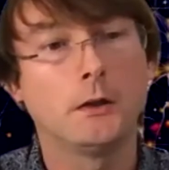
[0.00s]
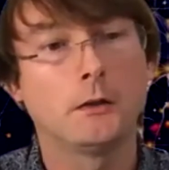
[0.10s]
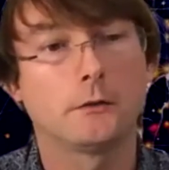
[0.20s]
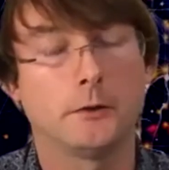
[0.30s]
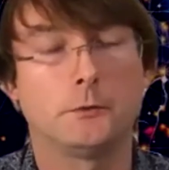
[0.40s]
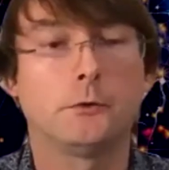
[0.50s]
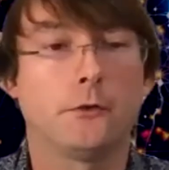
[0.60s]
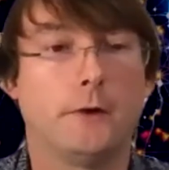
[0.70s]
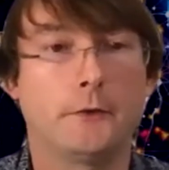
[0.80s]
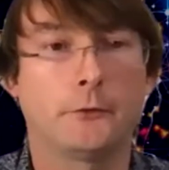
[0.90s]
local
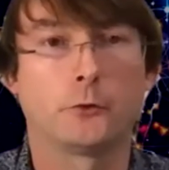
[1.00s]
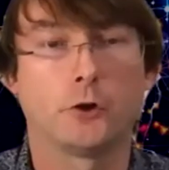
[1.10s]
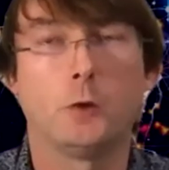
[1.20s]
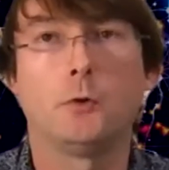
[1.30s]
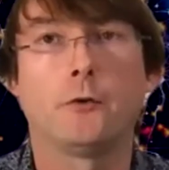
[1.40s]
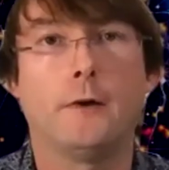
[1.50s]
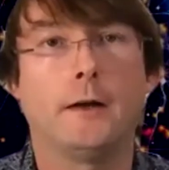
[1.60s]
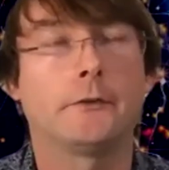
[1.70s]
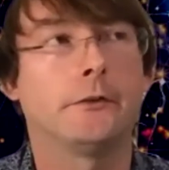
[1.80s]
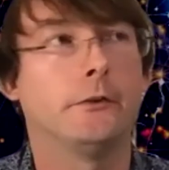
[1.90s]
threats or global
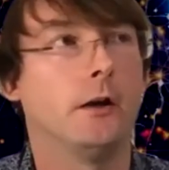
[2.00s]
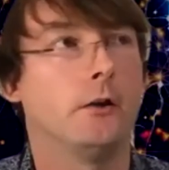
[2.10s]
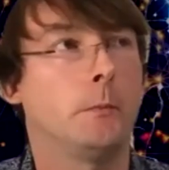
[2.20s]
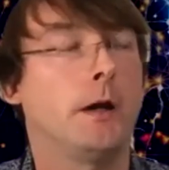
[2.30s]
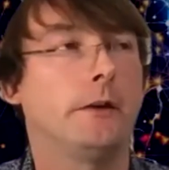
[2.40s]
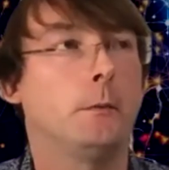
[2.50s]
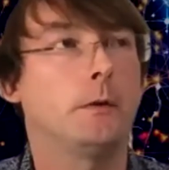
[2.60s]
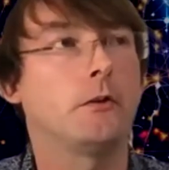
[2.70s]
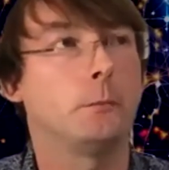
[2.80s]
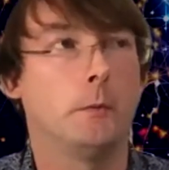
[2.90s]
threats, and the
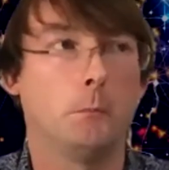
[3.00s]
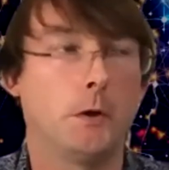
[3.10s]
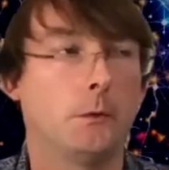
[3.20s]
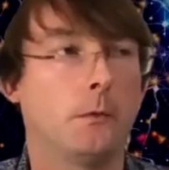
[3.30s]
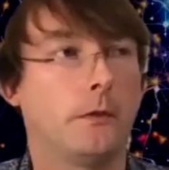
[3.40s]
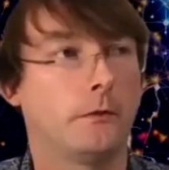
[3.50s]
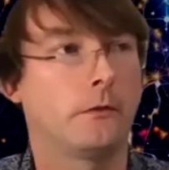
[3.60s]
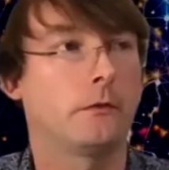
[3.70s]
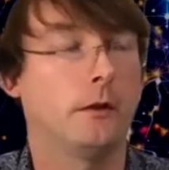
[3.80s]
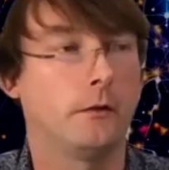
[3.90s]
pandemic has been both.
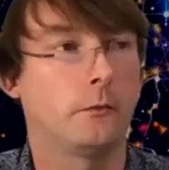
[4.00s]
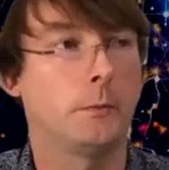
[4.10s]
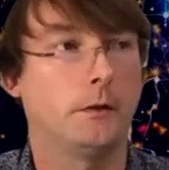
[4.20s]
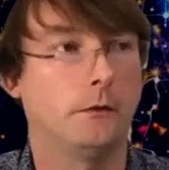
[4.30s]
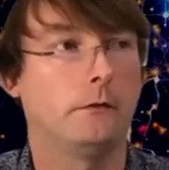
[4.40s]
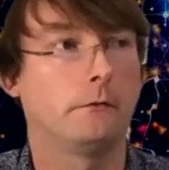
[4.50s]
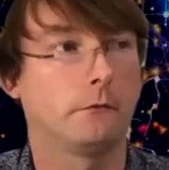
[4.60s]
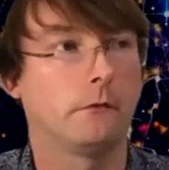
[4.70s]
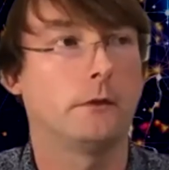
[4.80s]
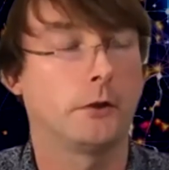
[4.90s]
It's been
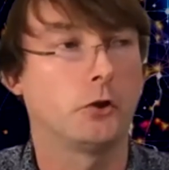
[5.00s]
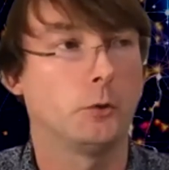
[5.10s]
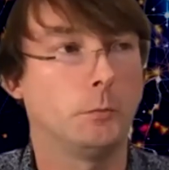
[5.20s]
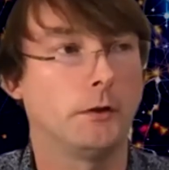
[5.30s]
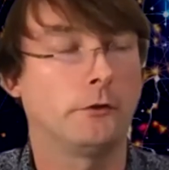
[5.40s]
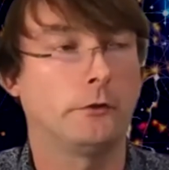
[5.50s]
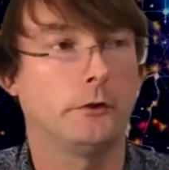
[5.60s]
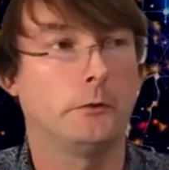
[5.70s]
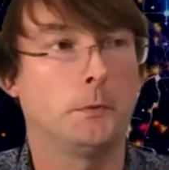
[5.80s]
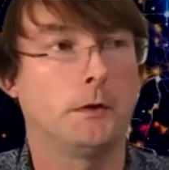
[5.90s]
a global
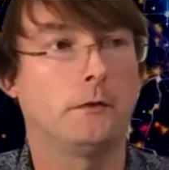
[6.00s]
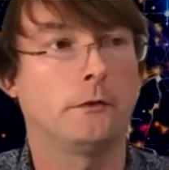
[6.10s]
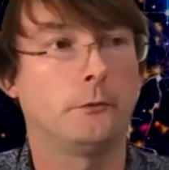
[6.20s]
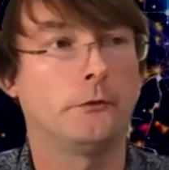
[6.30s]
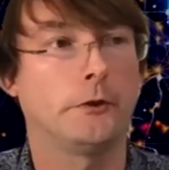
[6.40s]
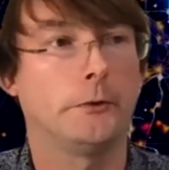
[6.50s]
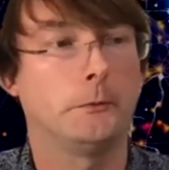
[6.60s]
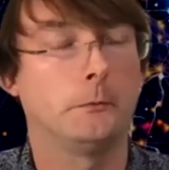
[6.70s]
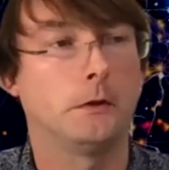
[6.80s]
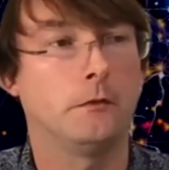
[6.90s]
issue, but it's
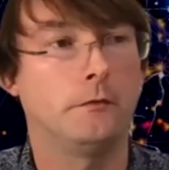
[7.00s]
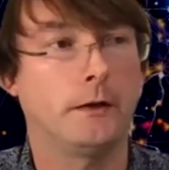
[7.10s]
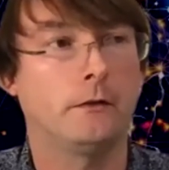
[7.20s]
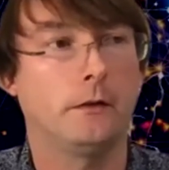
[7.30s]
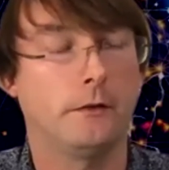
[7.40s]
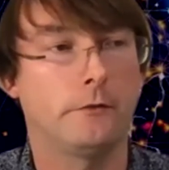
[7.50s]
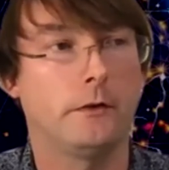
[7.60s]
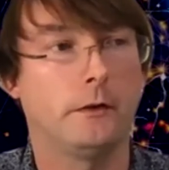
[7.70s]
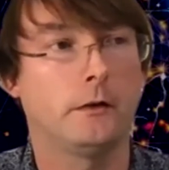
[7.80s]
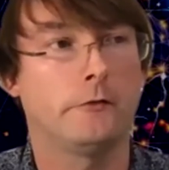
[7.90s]
also affected
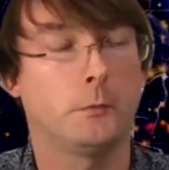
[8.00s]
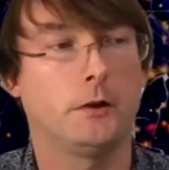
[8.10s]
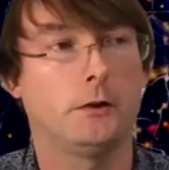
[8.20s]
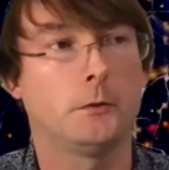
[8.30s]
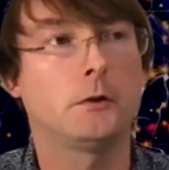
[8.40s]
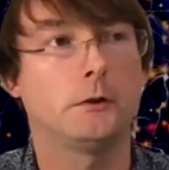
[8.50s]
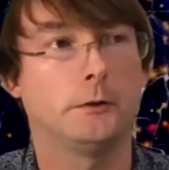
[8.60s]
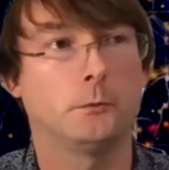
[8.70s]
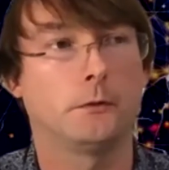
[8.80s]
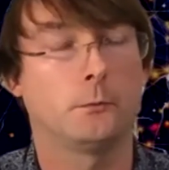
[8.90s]
everybody
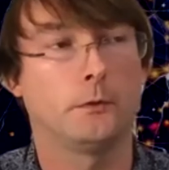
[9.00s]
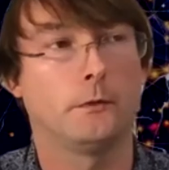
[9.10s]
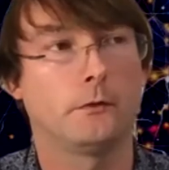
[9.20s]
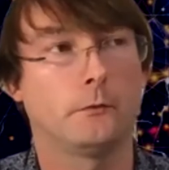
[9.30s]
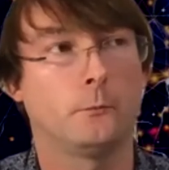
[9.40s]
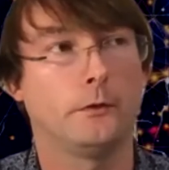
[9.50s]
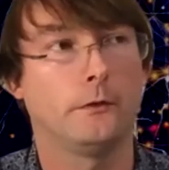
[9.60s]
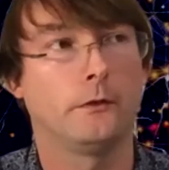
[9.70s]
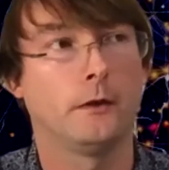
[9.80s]
locally with